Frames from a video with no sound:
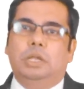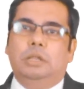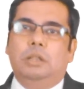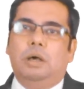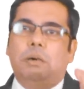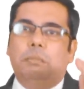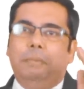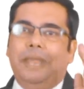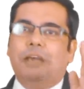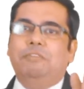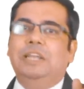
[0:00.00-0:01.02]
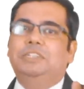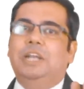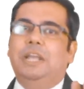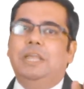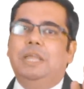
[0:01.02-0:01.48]
The media fill
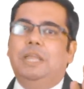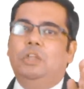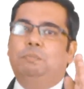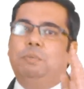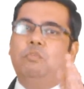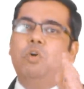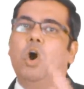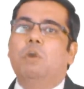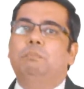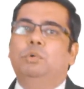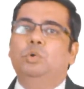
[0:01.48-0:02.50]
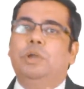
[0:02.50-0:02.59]
study is performed